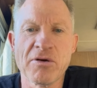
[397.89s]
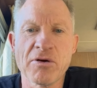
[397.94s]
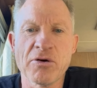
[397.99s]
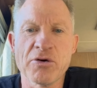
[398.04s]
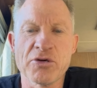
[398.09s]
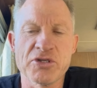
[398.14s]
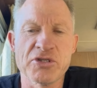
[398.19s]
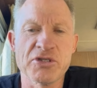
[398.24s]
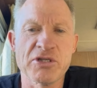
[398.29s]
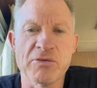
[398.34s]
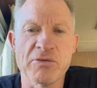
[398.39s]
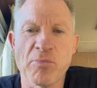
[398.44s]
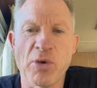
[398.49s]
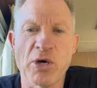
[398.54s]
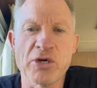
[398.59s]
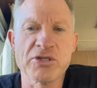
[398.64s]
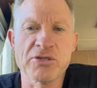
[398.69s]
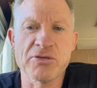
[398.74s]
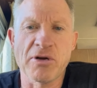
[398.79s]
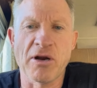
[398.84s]
Because
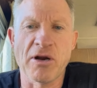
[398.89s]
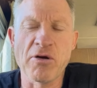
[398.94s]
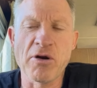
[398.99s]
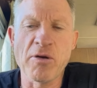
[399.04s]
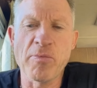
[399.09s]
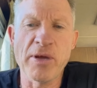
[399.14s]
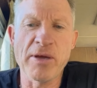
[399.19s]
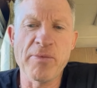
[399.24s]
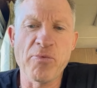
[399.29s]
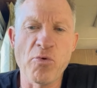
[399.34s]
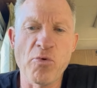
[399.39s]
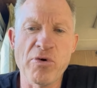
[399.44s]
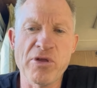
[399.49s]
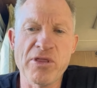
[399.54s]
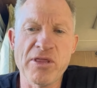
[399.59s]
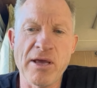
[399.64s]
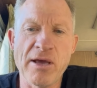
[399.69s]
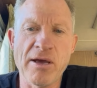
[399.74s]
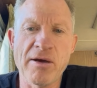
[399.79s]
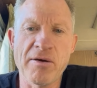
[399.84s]
a lot of people, when
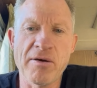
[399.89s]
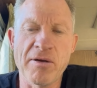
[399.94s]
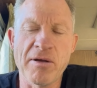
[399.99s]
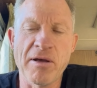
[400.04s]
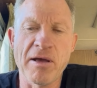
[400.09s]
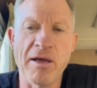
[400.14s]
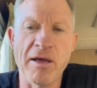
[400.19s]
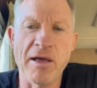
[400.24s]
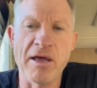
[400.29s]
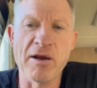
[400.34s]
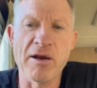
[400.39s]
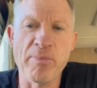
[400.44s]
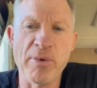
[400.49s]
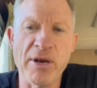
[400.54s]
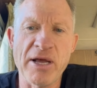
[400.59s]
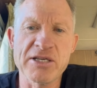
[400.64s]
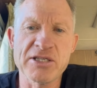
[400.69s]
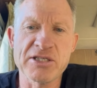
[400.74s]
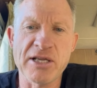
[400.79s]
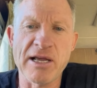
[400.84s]
they're in a
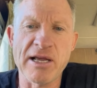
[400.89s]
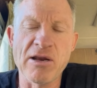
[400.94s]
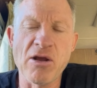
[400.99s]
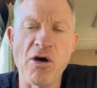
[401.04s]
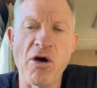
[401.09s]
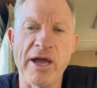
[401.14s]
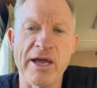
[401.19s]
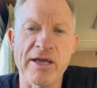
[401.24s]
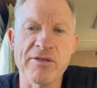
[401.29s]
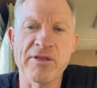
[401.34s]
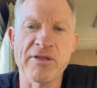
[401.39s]
place they like